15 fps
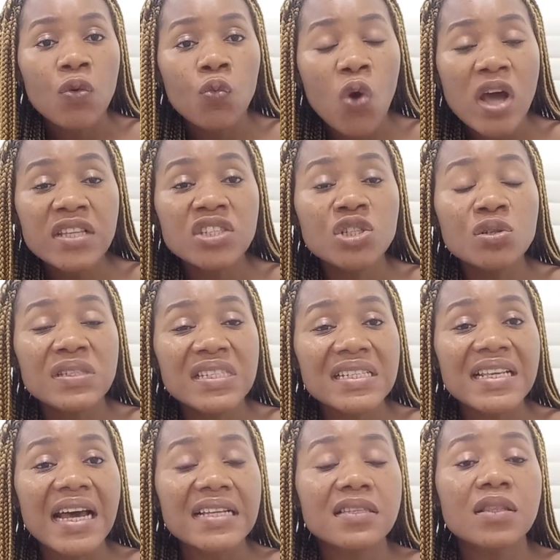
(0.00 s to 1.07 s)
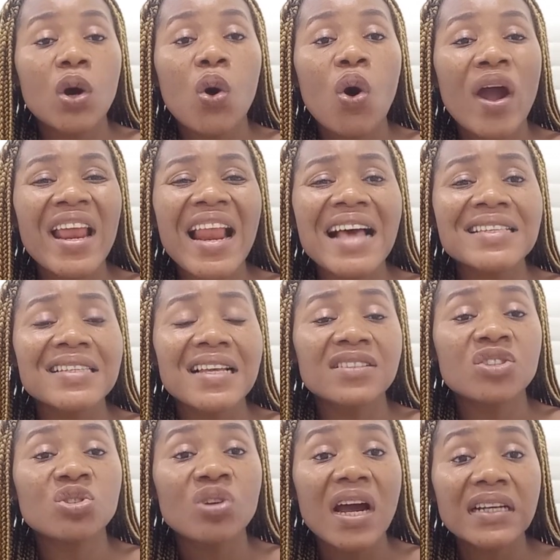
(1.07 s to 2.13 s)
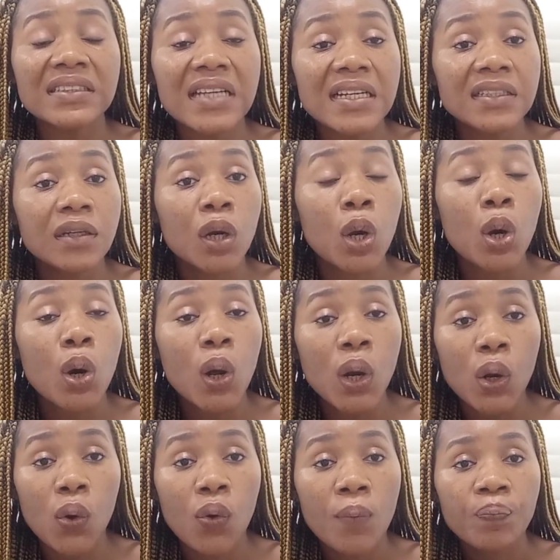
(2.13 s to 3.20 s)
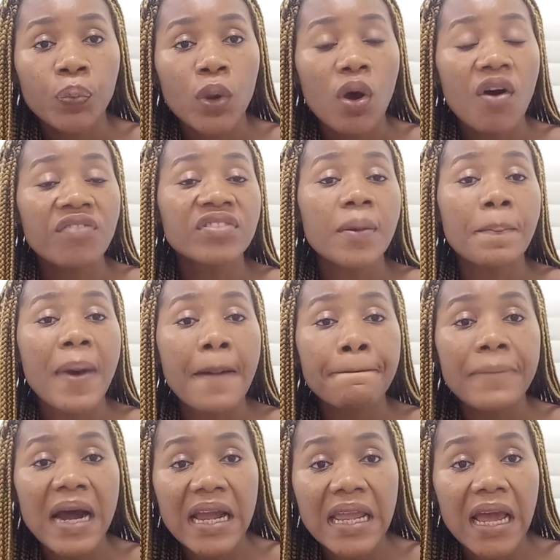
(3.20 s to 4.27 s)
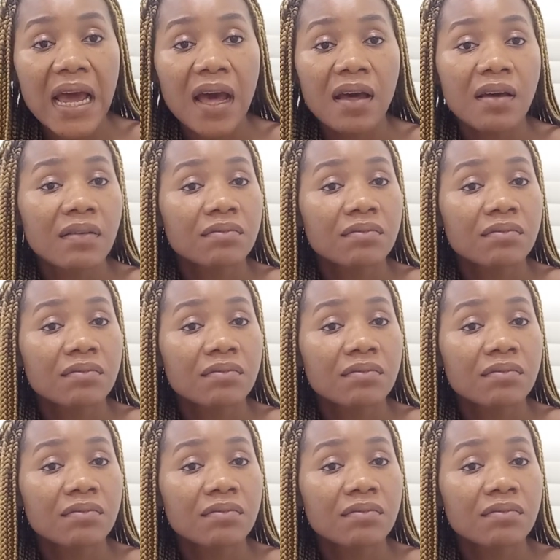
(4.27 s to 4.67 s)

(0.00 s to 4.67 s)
Once you see that the oil has extracted the color of the papaya